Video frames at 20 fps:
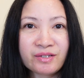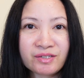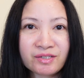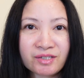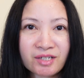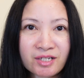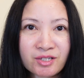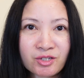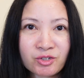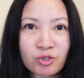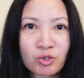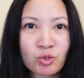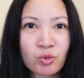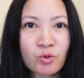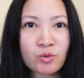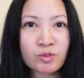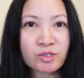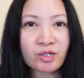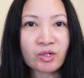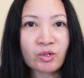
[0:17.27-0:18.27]
Just
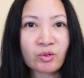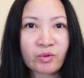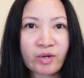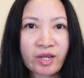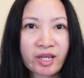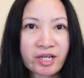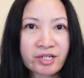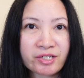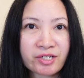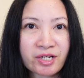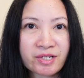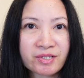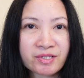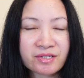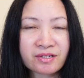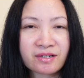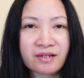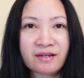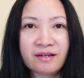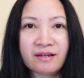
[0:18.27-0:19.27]
choose
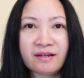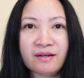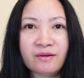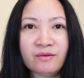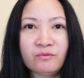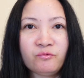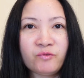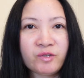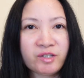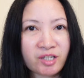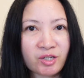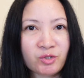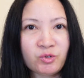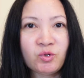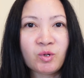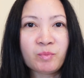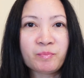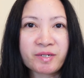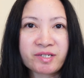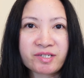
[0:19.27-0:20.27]
locations within
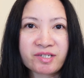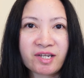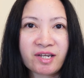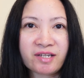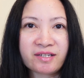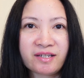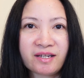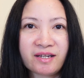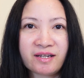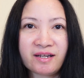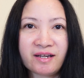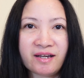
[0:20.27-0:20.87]
your budget,